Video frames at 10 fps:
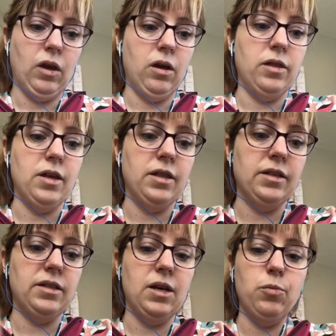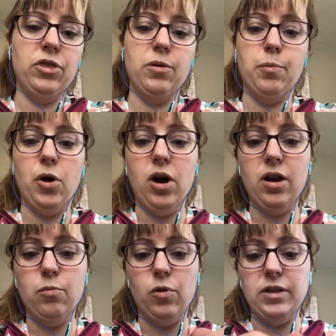And then the same with the
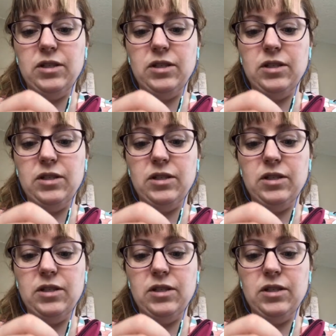bottom one.